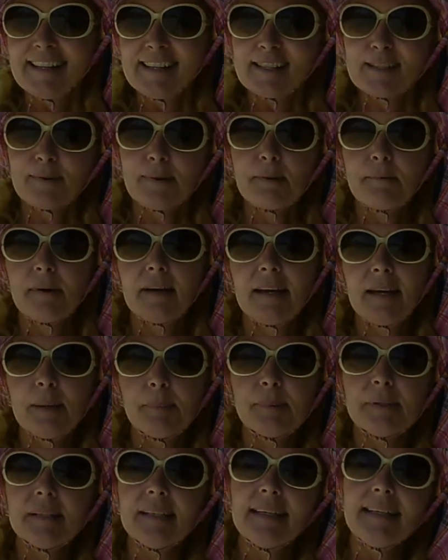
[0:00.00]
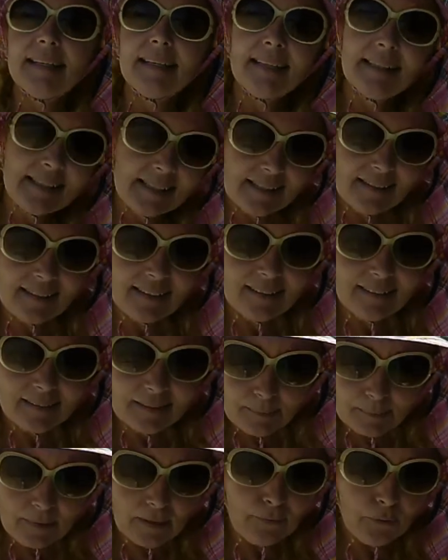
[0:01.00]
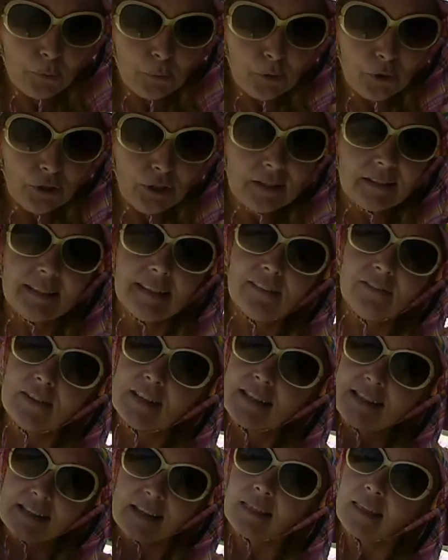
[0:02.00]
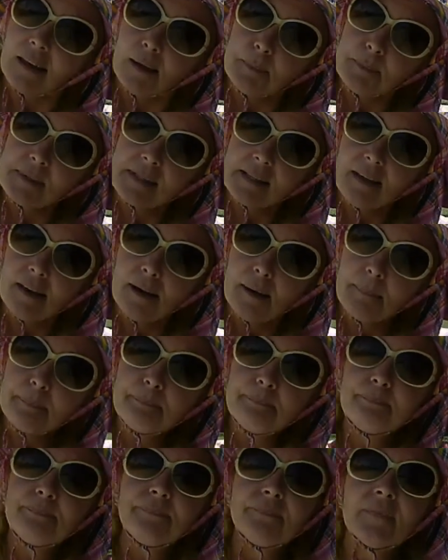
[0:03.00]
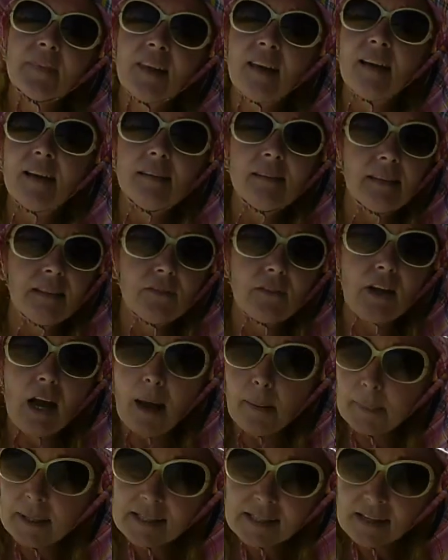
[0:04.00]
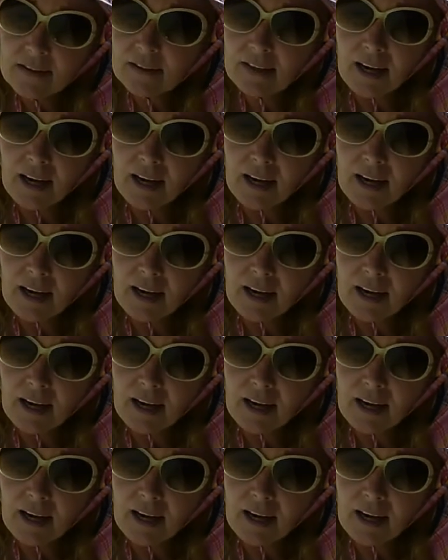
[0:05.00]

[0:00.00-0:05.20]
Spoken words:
So anyway, please, if you would, give this a thumbs up, leave comments in the